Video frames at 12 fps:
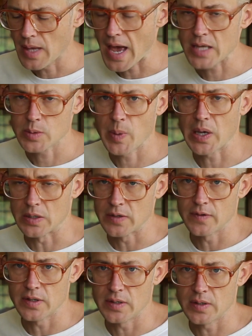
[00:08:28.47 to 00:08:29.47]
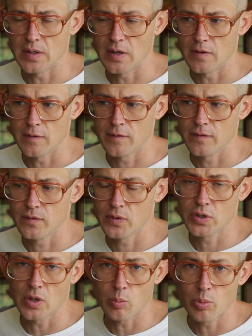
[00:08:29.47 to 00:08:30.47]
aspect of the
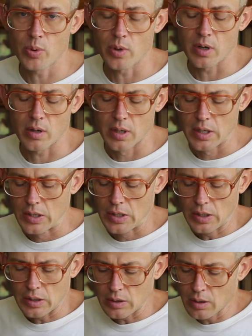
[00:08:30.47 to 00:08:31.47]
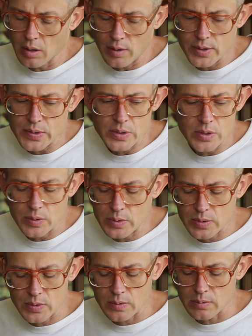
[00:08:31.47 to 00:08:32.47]
sheng pu-erh, you can always
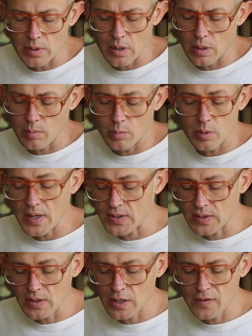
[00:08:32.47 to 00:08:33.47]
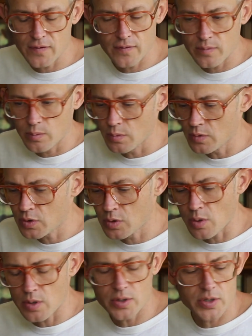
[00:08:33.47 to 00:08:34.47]
use less leaf,
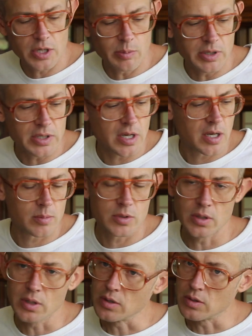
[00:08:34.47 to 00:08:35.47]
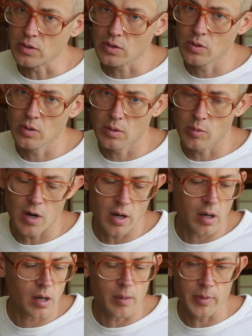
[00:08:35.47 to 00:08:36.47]
shorter steeping times. You can use cooler
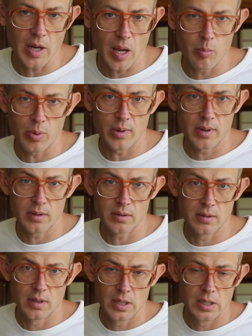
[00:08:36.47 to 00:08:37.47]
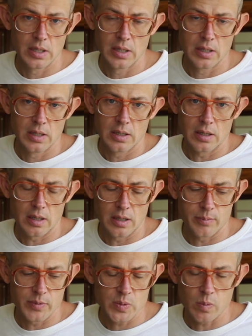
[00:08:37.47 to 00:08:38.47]
water. I mean, I boiled
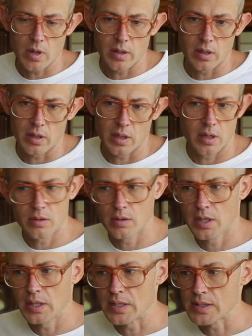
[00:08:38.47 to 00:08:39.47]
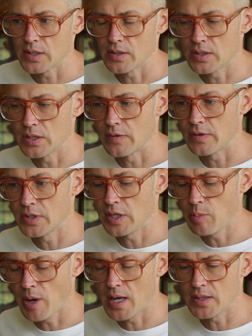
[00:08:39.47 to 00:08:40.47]
this water at 100 and it's in a silver
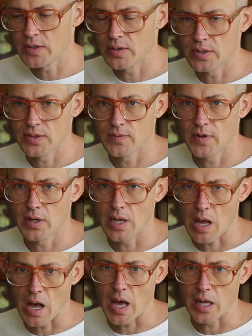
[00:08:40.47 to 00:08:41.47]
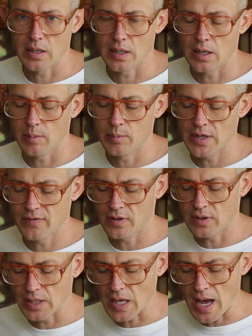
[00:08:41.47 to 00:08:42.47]
teapot, so it's very hot. And I
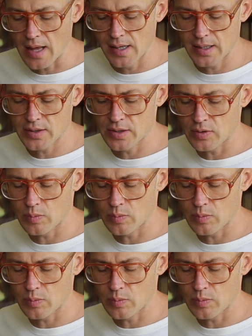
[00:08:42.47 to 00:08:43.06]
like